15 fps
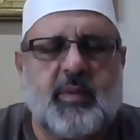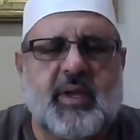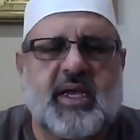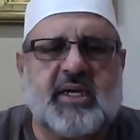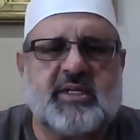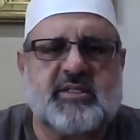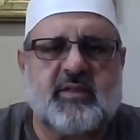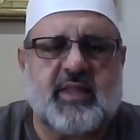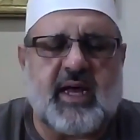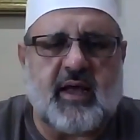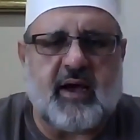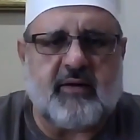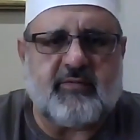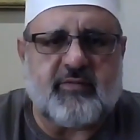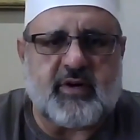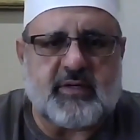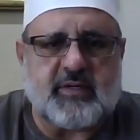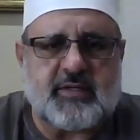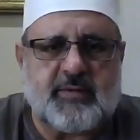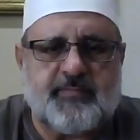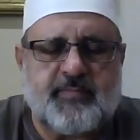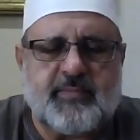because of that effort.
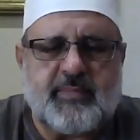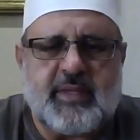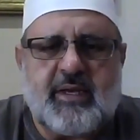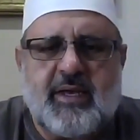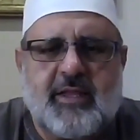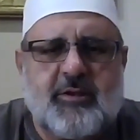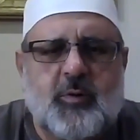The